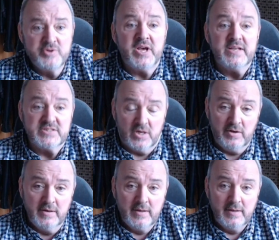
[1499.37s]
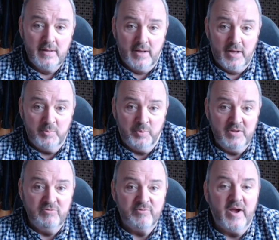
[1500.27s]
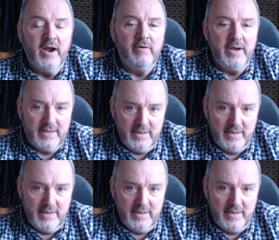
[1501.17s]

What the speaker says: project on, I'd be very